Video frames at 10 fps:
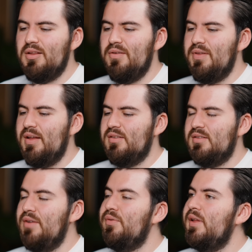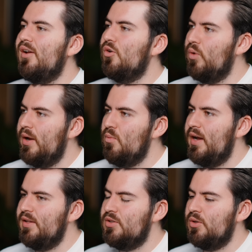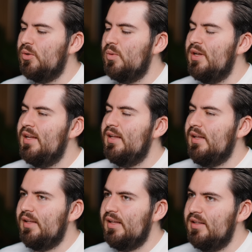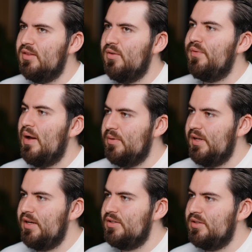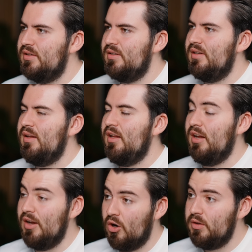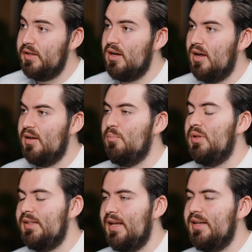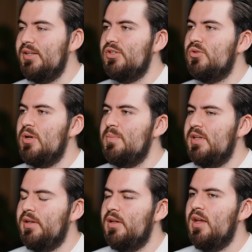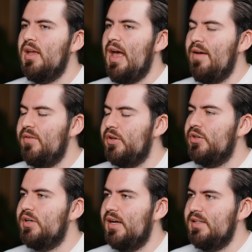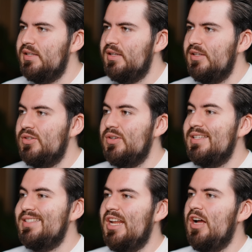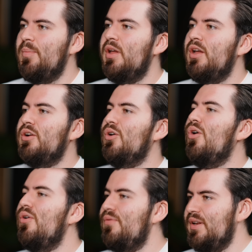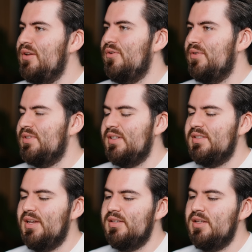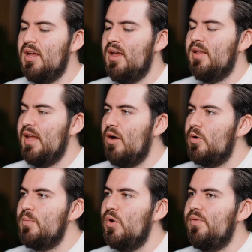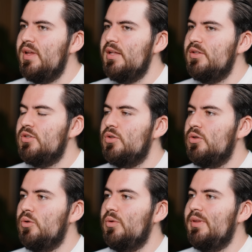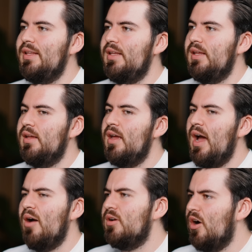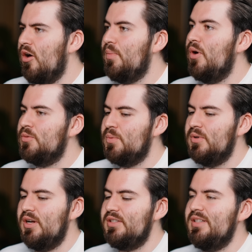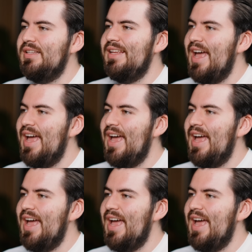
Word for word: love that. Definitely a great way to get the foundation early on, planning, scripting, having a good idea is going to set up your whole video for success. Mm-hmm. Now we move into the, I would call it post production, the